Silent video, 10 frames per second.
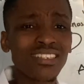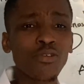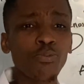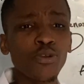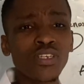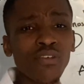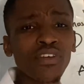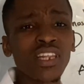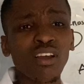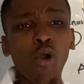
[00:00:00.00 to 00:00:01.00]
to produce
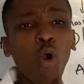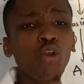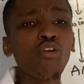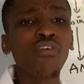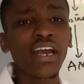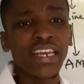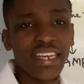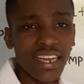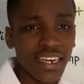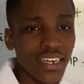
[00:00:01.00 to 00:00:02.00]
everything all over
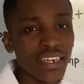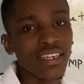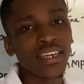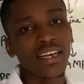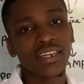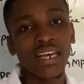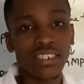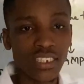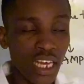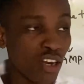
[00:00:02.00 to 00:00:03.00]
again,
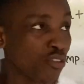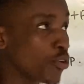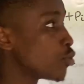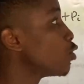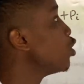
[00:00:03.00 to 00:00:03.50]
that's de novo.